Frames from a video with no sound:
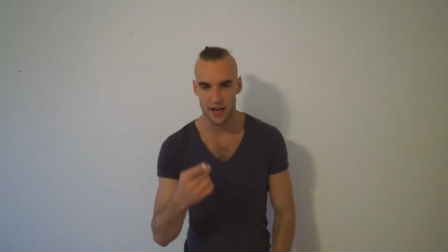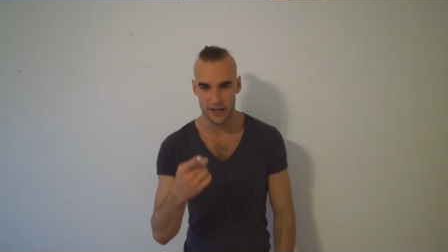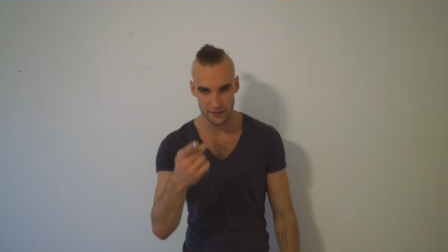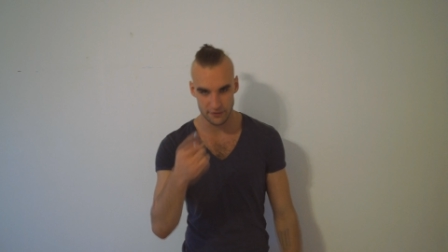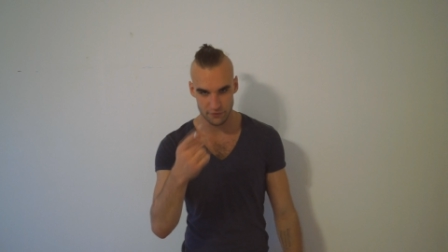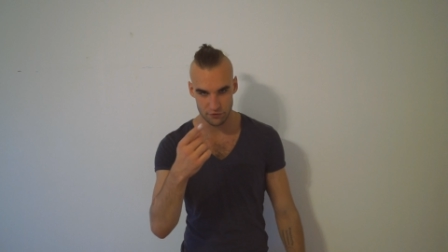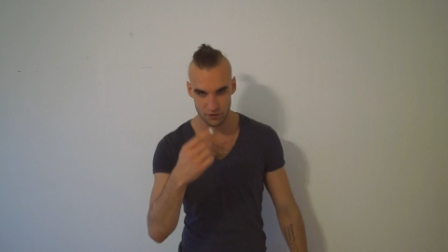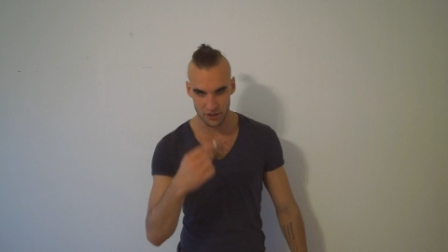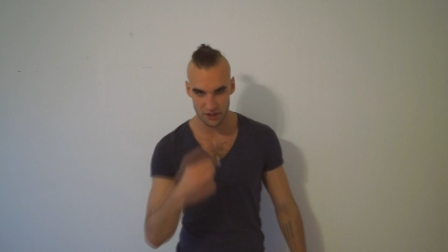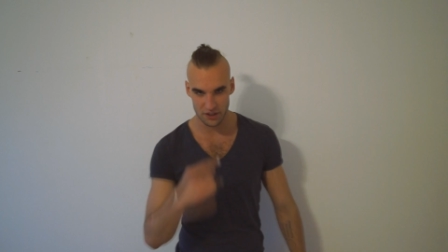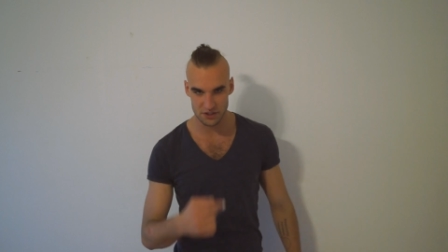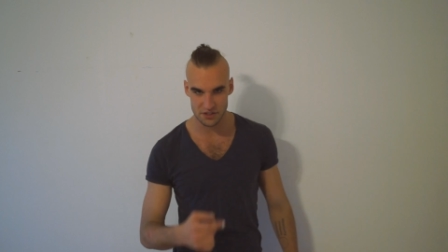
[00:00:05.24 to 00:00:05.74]
And
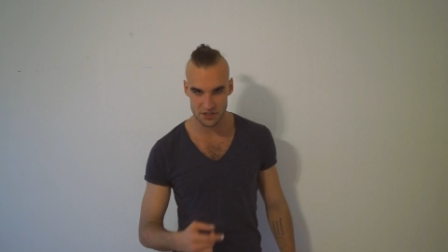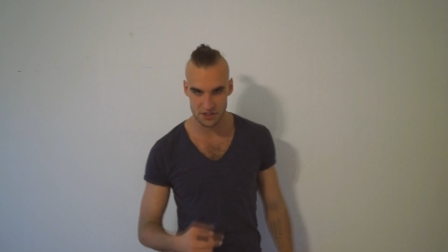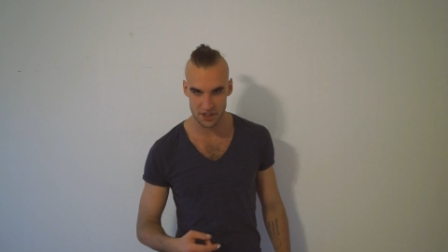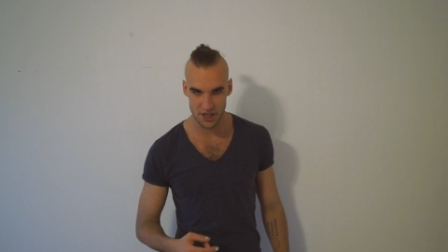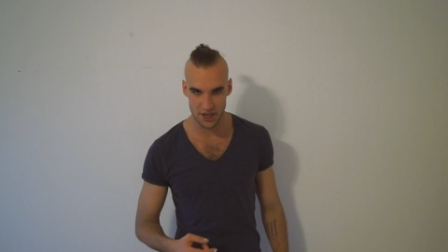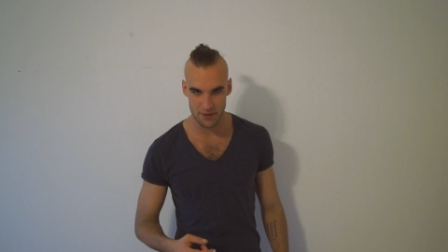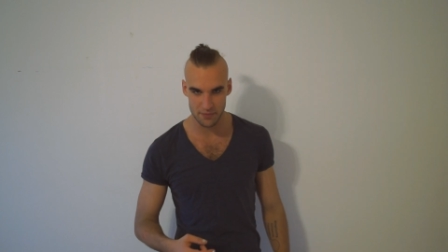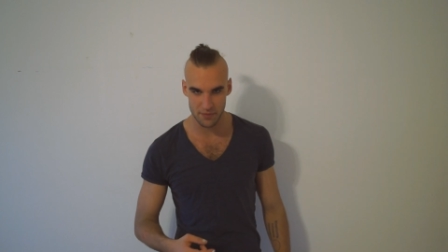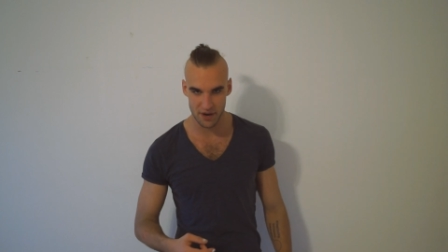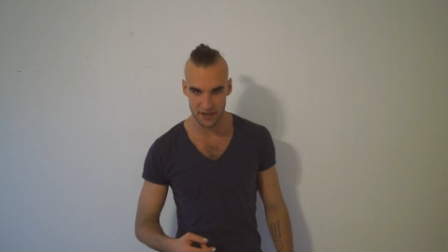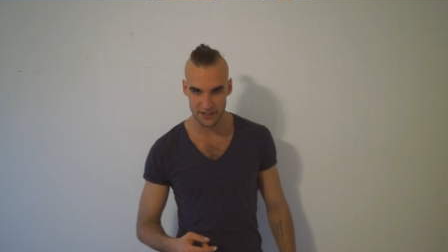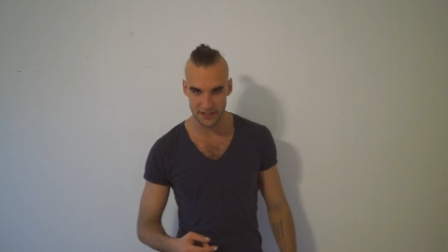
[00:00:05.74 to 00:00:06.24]
if you can
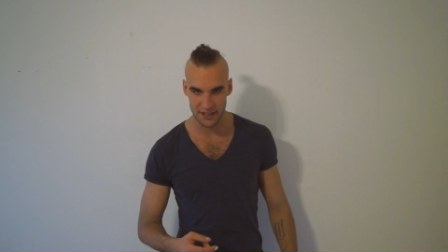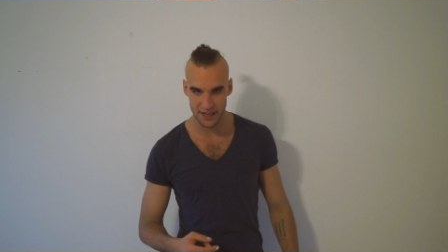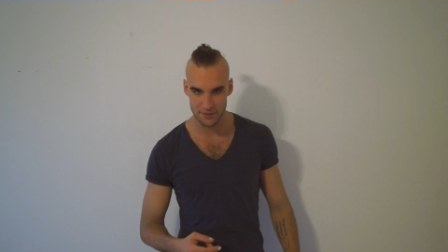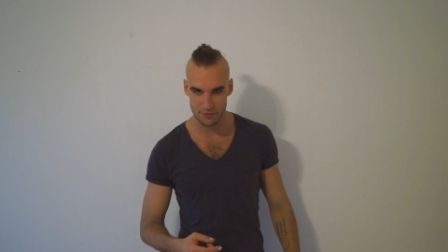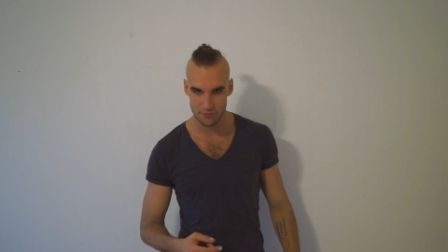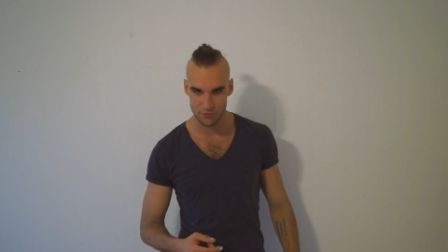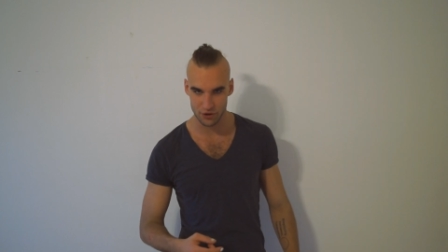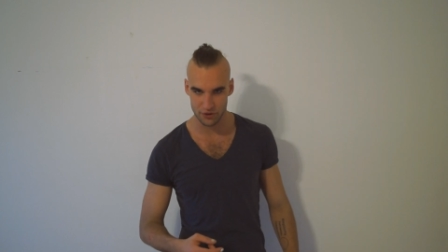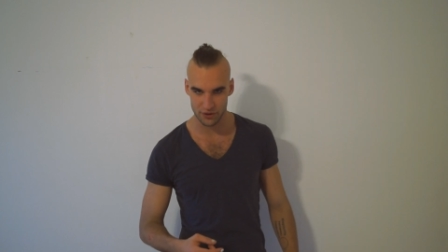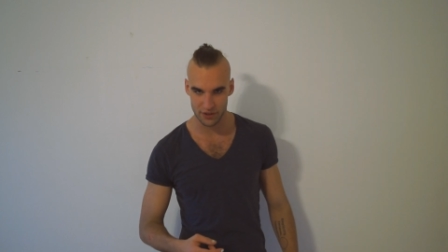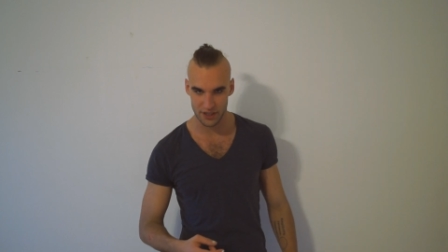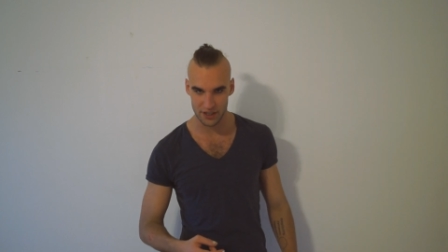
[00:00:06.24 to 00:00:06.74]
say my
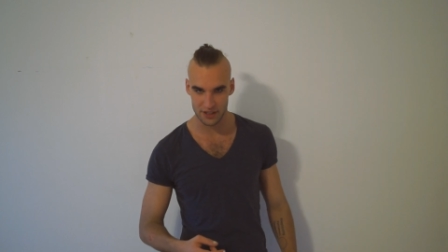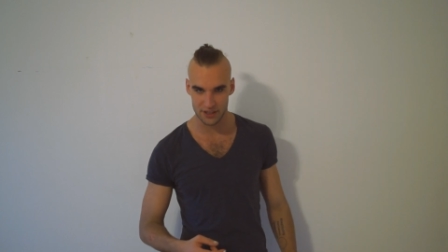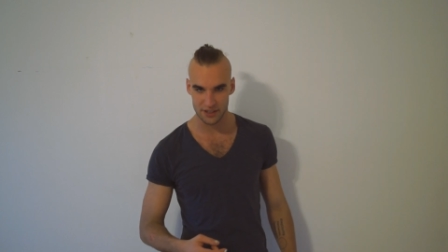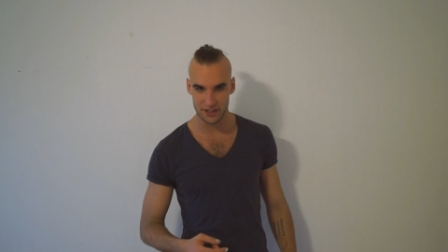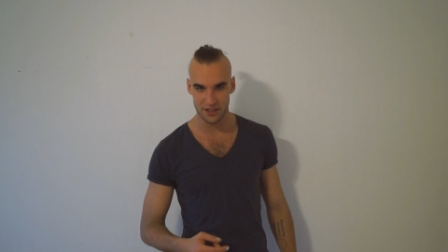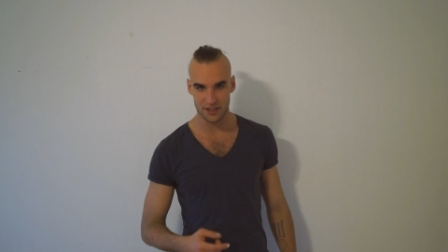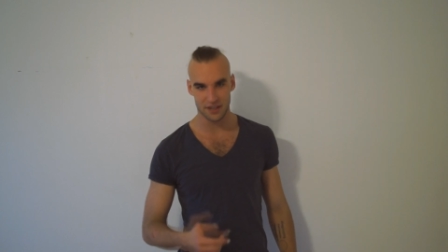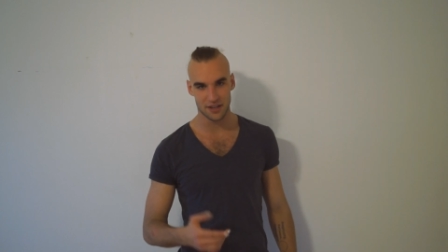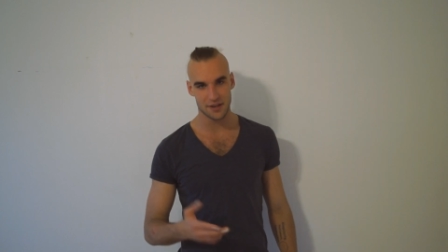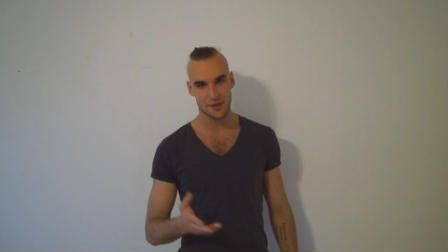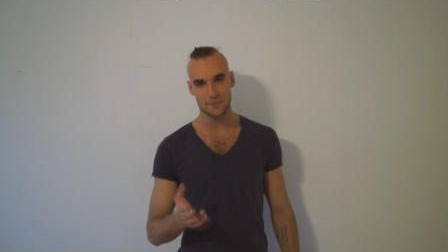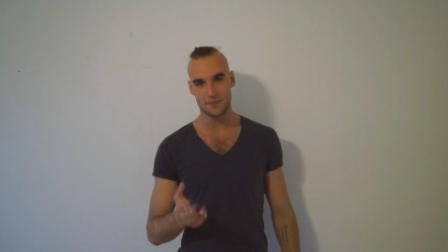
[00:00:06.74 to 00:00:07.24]
name
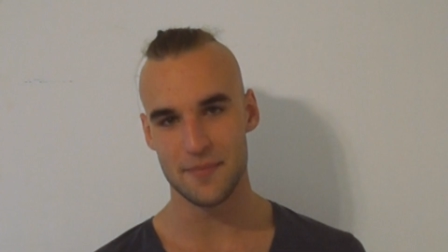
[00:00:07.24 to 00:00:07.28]
correctly,